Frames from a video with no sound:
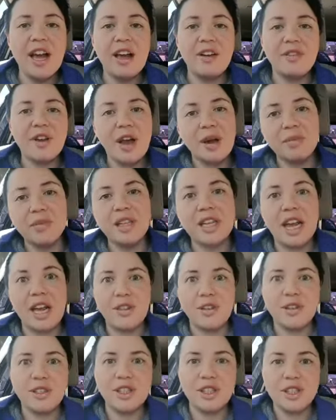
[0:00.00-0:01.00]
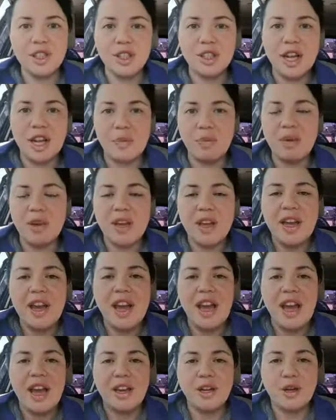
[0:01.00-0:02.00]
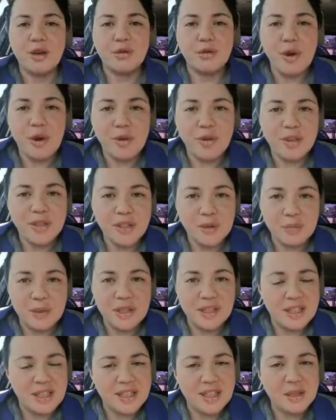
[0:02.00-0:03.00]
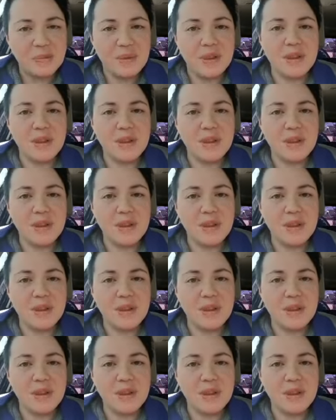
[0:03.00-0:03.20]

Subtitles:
have come together to shape and grow this business.